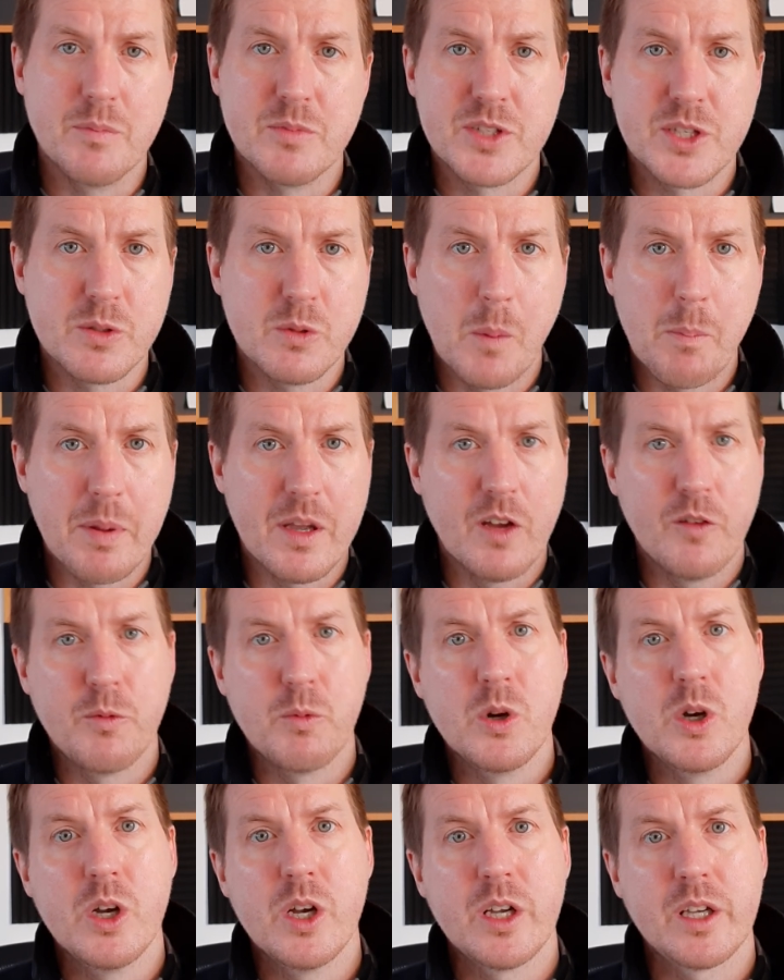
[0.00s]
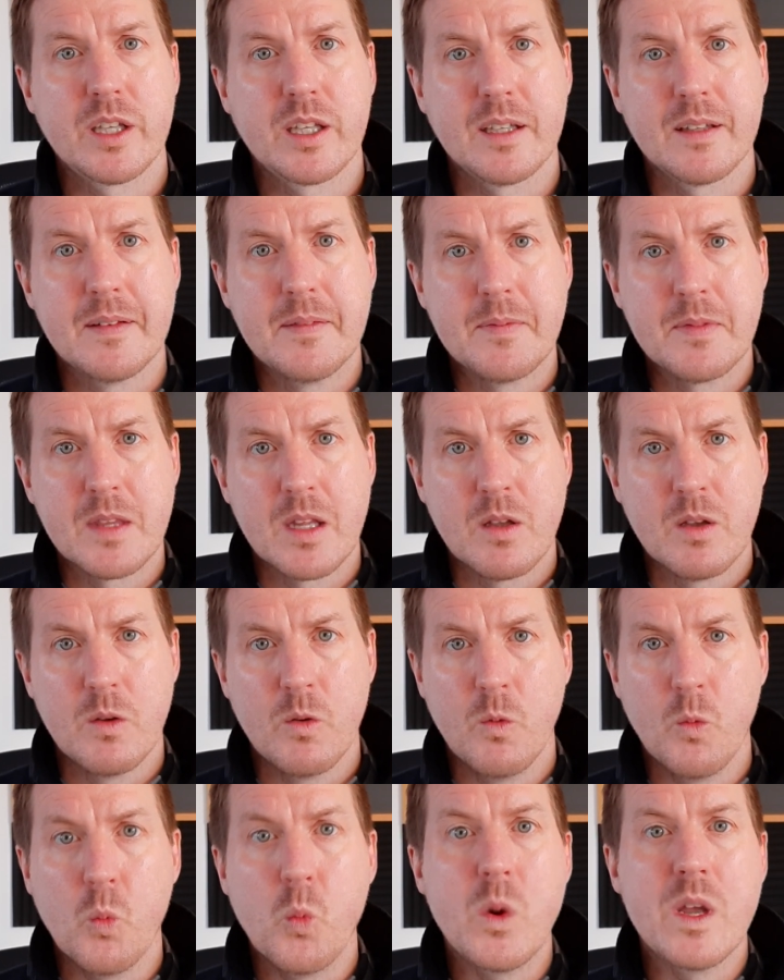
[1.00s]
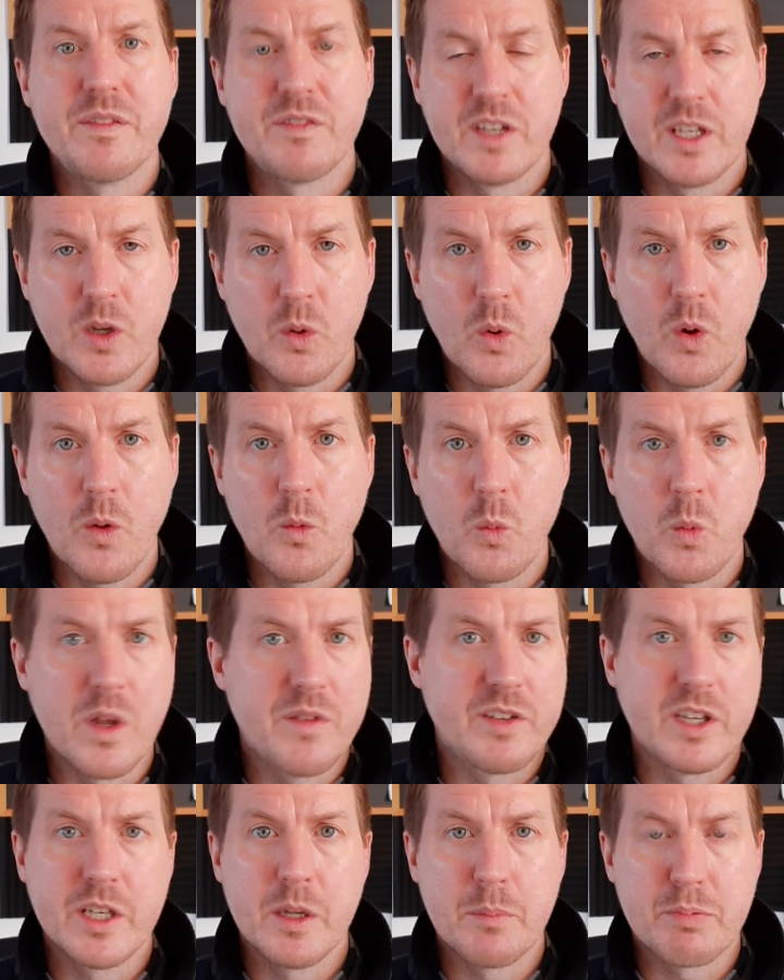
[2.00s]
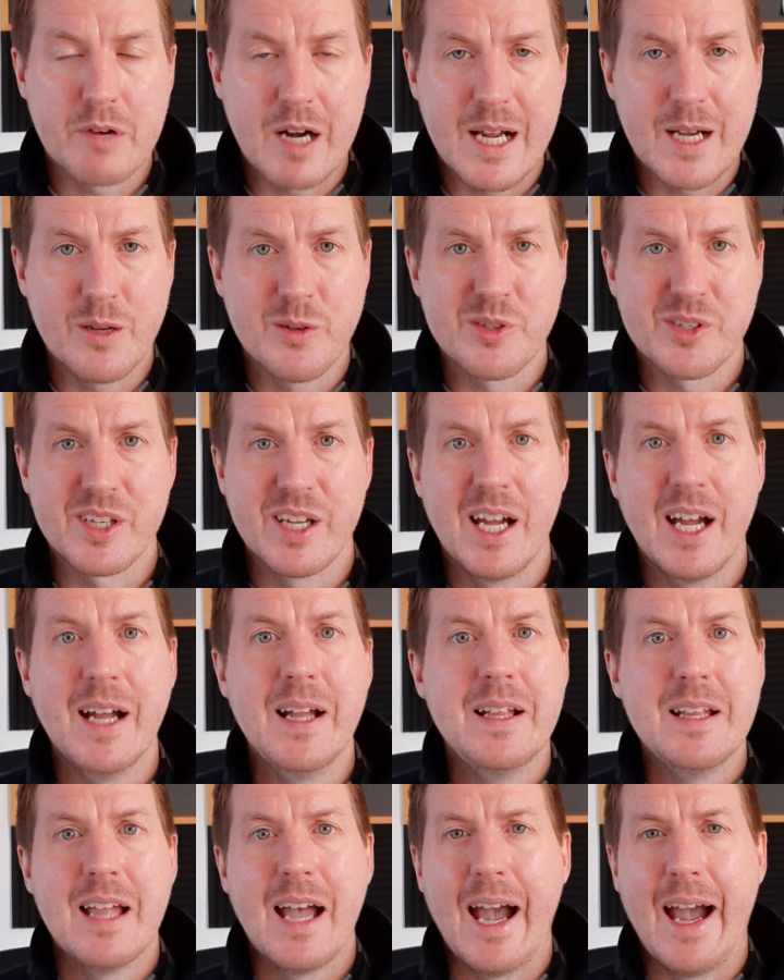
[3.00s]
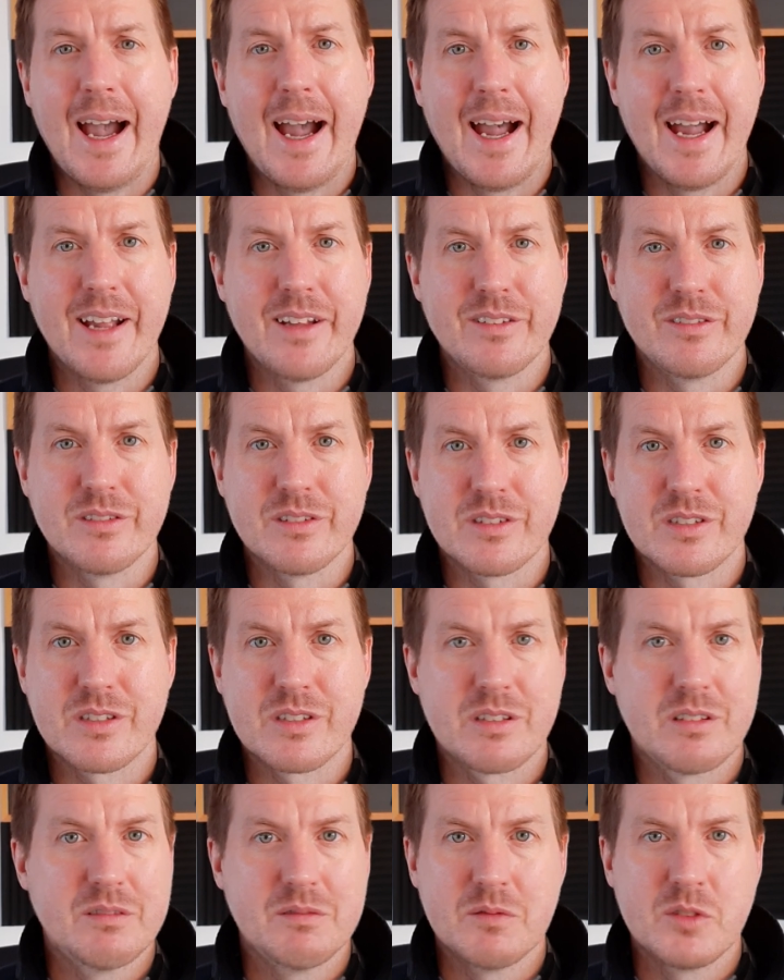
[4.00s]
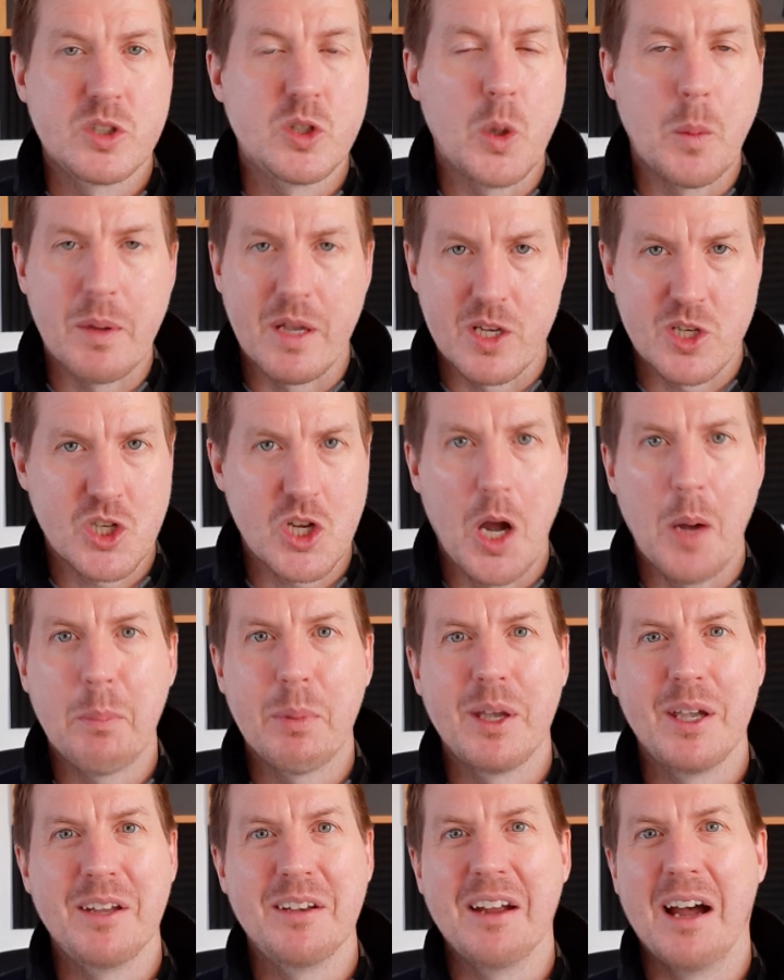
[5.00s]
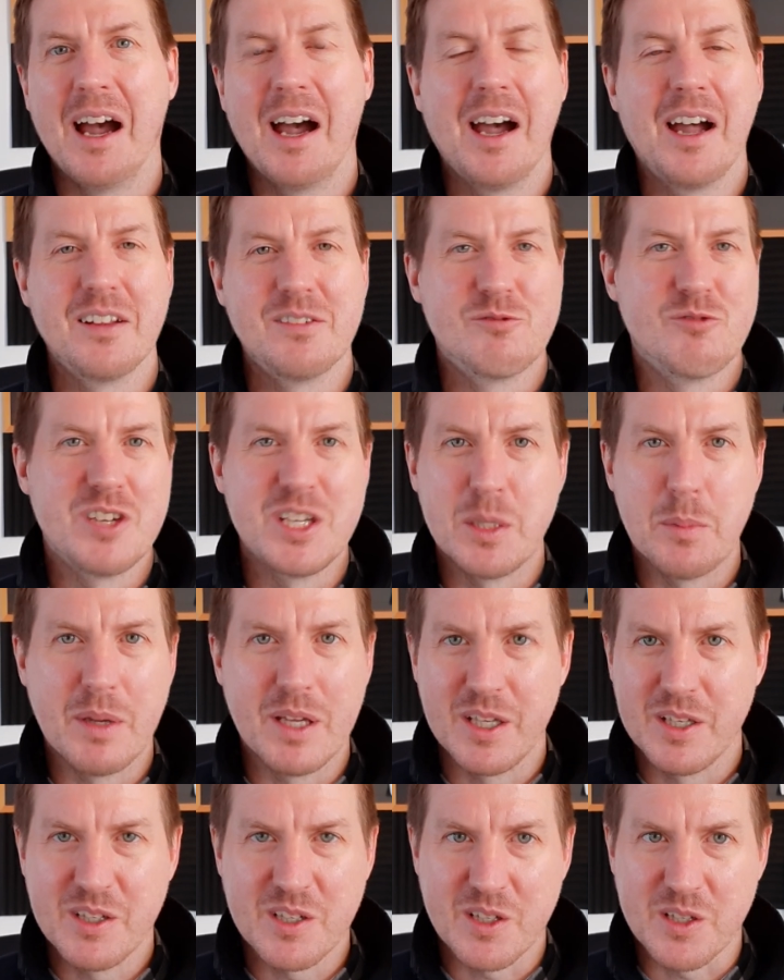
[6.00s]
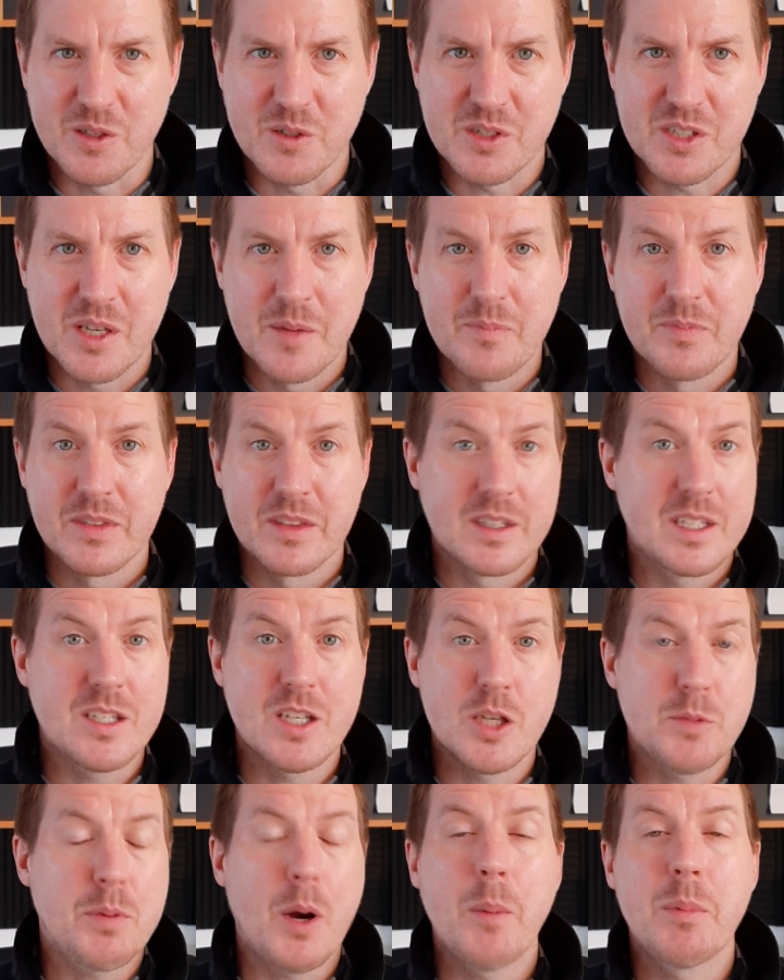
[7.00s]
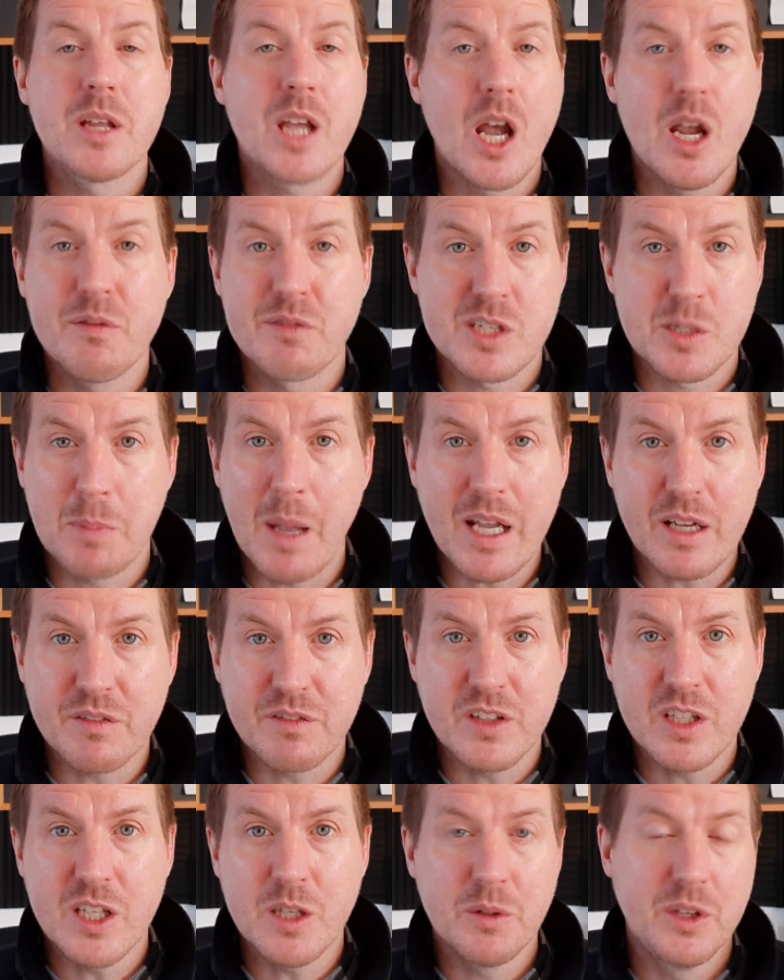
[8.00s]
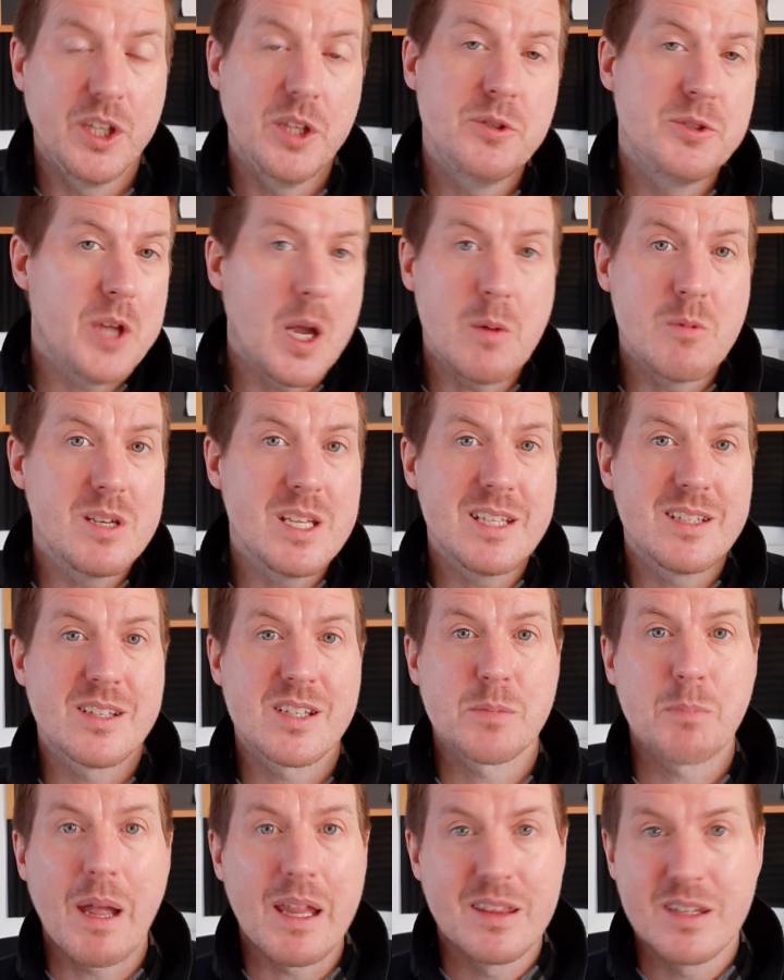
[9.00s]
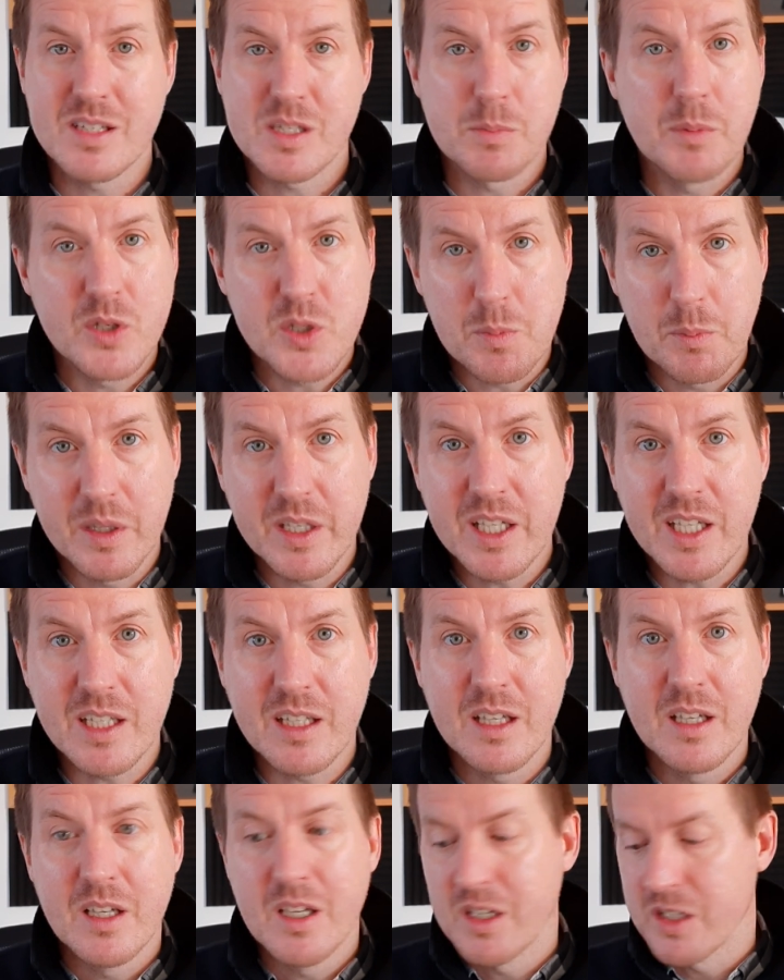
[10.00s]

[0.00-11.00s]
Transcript: do a bit of work within a browser and do a bit of shopping and read a bit of news, this is probably over spec for you, and you don't need to spend this much money.